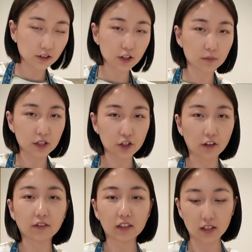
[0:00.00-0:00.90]
just be
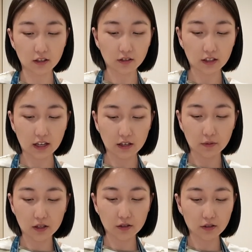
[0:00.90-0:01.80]
shoved into the cookie
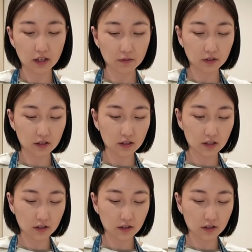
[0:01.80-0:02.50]
anyway, so you can't really see it.